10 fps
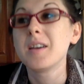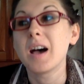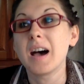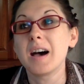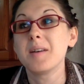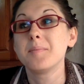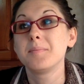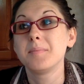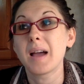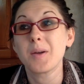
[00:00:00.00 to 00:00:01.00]
Uh,
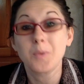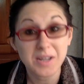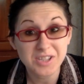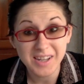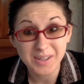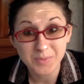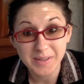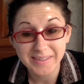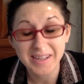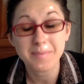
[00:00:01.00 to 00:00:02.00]
I wish I could
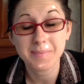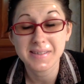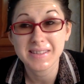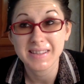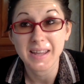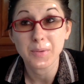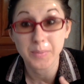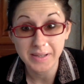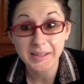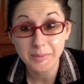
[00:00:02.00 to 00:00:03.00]
read lips, like
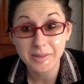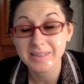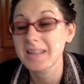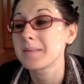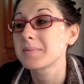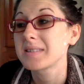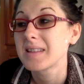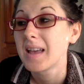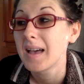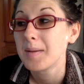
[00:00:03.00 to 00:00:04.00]
really read lips,
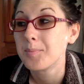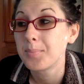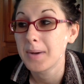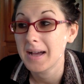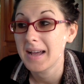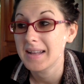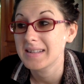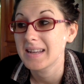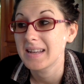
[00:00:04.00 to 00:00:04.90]
but